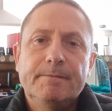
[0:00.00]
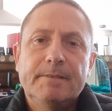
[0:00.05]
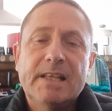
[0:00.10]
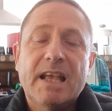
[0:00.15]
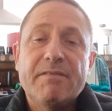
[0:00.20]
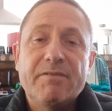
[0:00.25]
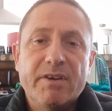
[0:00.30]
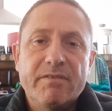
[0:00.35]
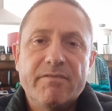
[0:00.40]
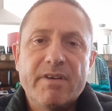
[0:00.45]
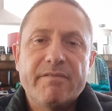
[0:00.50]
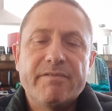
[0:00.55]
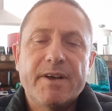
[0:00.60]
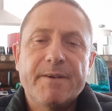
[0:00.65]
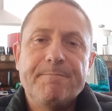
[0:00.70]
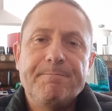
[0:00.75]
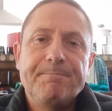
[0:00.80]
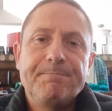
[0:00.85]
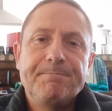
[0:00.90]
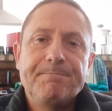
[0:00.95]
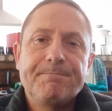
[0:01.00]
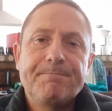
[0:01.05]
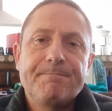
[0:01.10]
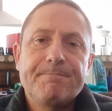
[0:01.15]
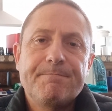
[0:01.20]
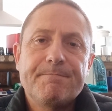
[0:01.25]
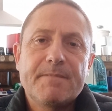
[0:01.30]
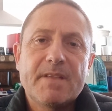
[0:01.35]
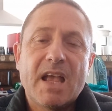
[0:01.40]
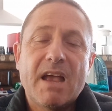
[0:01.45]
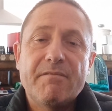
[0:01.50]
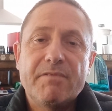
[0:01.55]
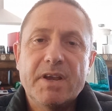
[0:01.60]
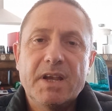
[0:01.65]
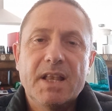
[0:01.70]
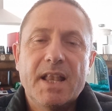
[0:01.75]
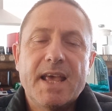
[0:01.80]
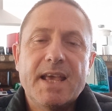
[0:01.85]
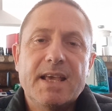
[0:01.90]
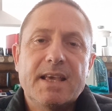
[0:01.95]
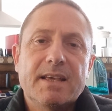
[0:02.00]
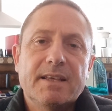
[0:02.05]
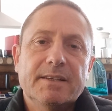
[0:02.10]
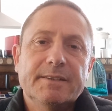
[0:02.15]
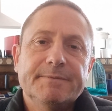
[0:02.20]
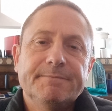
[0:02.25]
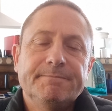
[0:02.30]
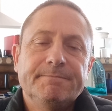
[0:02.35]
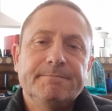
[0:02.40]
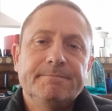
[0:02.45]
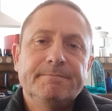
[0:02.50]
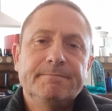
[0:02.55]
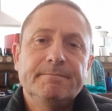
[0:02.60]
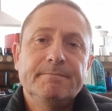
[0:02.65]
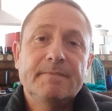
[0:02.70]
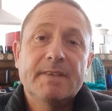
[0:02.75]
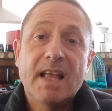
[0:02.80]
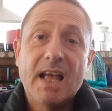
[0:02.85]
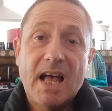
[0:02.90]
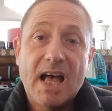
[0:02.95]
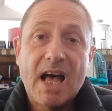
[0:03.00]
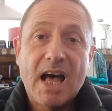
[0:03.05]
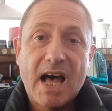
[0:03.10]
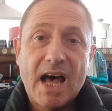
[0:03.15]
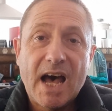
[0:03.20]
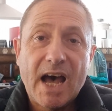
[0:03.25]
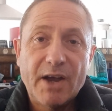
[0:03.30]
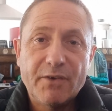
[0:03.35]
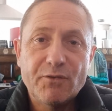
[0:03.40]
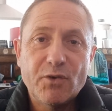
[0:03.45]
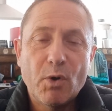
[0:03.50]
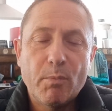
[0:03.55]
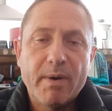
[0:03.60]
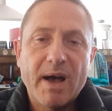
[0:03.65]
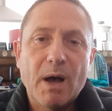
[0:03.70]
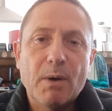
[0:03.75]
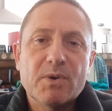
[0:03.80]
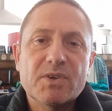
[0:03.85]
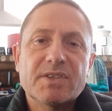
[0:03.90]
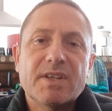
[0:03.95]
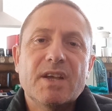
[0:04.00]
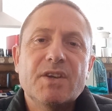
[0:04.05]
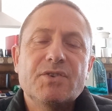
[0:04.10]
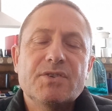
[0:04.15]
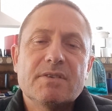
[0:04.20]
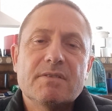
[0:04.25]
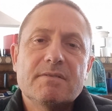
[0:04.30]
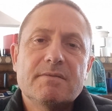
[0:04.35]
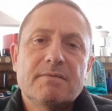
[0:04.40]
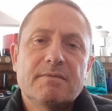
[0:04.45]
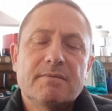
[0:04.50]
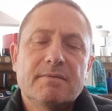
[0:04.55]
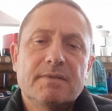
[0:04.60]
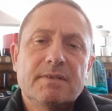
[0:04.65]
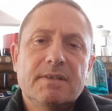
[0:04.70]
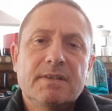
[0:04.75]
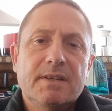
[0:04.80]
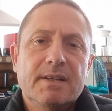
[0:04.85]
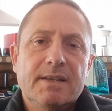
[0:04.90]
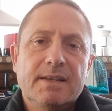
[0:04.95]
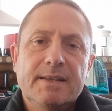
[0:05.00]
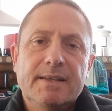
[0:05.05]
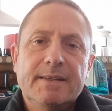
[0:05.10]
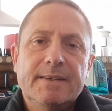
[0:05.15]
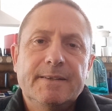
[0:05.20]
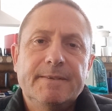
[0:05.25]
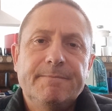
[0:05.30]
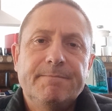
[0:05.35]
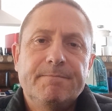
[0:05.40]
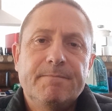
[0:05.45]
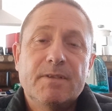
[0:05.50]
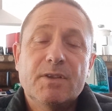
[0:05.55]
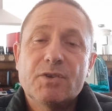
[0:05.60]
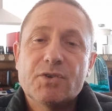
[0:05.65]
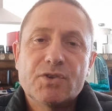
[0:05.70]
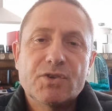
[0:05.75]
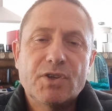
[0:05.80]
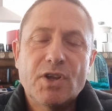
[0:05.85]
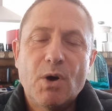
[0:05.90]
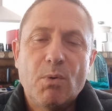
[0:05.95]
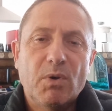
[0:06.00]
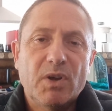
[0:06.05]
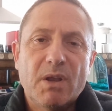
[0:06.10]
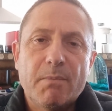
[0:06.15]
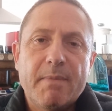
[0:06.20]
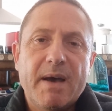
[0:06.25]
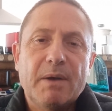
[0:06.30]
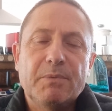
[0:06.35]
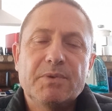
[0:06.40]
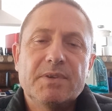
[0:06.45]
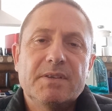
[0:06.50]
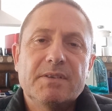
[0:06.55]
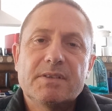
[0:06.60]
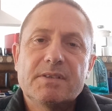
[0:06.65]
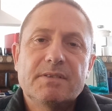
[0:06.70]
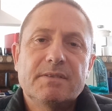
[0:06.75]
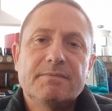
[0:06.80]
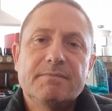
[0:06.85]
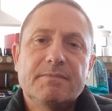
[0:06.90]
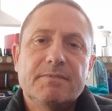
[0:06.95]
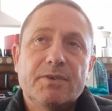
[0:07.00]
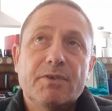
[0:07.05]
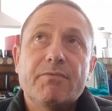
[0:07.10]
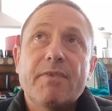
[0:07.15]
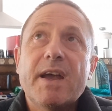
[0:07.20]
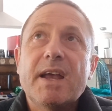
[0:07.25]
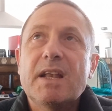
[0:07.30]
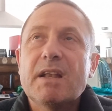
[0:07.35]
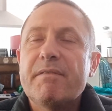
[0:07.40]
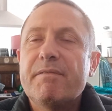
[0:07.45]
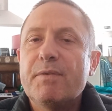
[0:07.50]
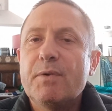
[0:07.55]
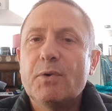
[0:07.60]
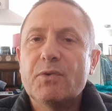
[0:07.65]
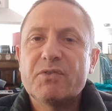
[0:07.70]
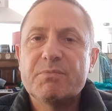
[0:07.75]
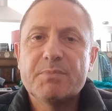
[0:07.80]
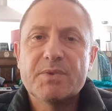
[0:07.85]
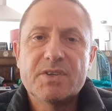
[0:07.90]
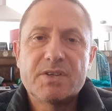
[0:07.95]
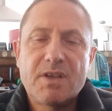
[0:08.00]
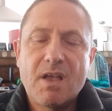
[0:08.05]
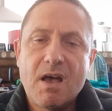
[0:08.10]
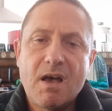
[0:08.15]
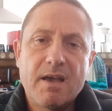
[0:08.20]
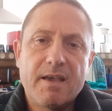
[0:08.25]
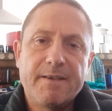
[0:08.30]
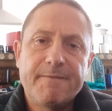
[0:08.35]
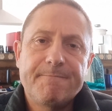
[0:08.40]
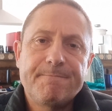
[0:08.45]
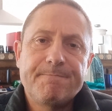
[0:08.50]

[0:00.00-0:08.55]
Every river. Every lake. Hydro power station. Snow on the mountains. The rain that falls from the sky.